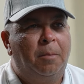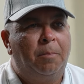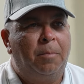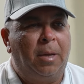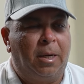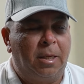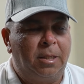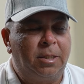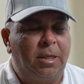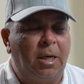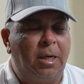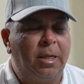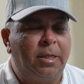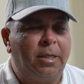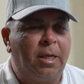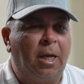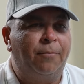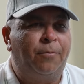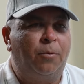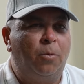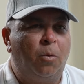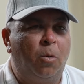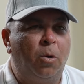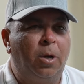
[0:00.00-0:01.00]
But it's really
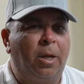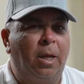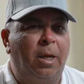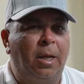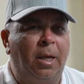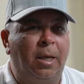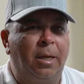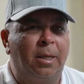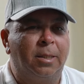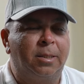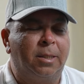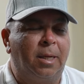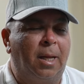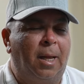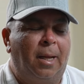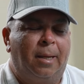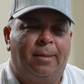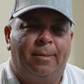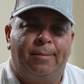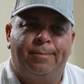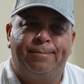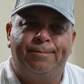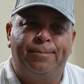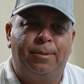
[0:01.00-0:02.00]
tough walking in. It's like
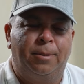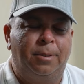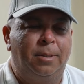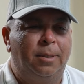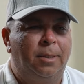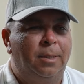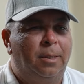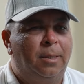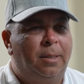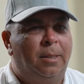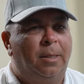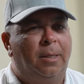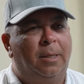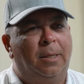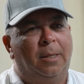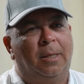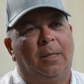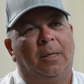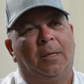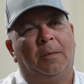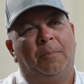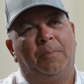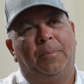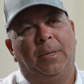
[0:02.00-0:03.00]

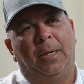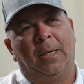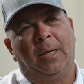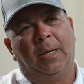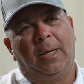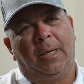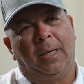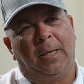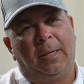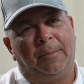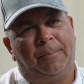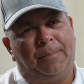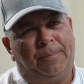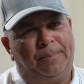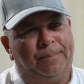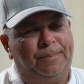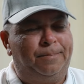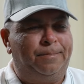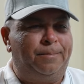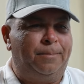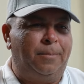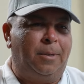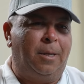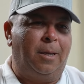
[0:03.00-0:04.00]
Burnley
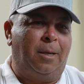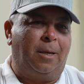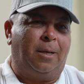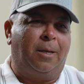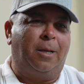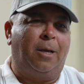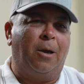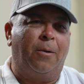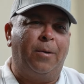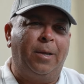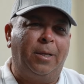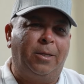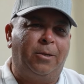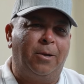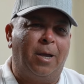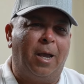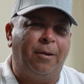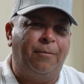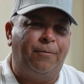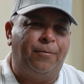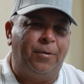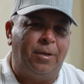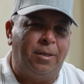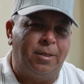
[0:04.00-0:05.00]
going to
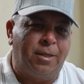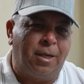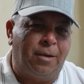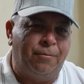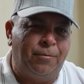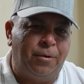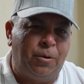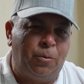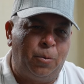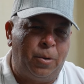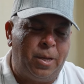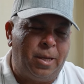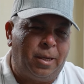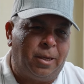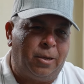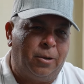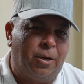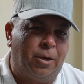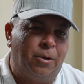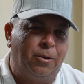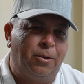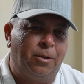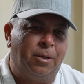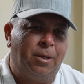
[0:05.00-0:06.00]
Anfield every week, you
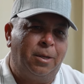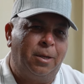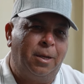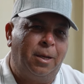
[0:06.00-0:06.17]
know.